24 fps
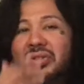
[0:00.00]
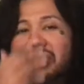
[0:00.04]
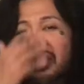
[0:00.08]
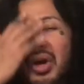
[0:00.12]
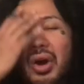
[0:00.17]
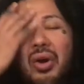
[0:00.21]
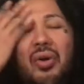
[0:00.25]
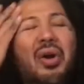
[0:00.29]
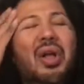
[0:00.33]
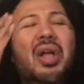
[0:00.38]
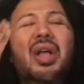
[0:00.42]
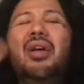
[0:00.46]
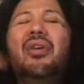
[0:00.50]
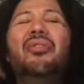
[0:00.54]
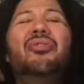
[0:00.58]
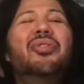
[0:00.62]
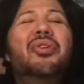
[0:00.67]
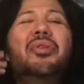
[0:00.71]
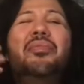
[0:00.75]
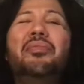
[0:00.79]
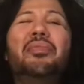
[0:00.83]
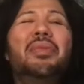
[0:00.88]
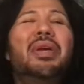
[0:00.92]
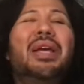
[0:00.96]
So
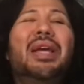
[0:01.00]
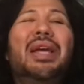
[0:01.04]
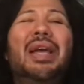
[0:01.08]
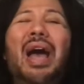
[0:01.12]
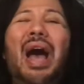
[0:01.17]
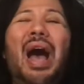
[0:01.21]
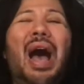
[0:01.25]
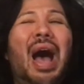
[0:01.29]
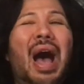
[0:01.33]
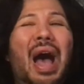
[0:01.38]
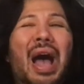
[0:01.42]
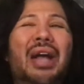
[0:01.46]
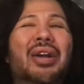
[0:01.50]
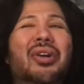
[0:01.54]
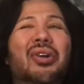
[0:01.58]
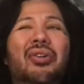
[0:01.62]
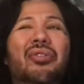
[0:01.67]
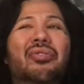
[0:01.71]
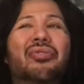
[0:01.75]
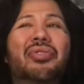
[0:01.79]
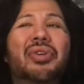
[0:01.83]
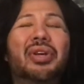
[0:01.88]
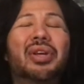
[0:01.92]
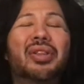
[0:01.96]
for me, I
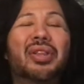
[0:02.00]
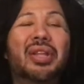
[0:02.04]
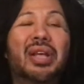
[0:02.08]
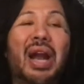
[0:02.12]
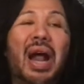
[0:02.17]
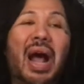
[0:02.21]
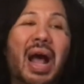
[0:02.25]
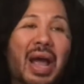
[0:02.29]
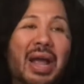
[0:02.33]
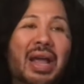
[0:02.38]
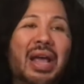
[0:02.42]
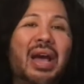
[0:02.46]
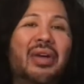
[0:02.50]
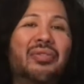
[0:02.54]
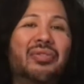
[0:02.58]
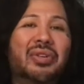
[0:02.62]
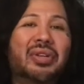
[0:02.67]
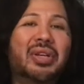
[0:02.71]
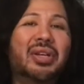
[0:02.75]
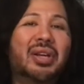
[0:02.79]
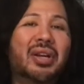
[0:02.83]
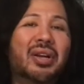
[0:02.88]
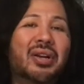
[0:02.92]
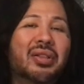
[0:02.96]
don't feel that I have
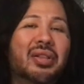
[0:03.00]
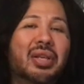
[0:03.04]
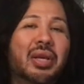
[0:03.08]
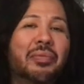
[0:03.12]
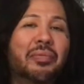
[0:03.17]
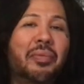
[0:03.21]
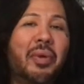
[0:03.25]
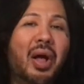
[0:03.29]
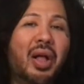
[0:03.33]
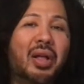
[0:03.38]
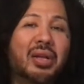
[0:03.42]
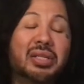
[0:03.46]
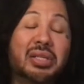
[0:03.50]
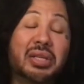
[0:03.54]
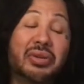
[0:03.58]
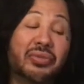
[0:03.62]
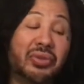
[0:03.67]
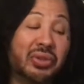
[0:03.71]
to hear the apology.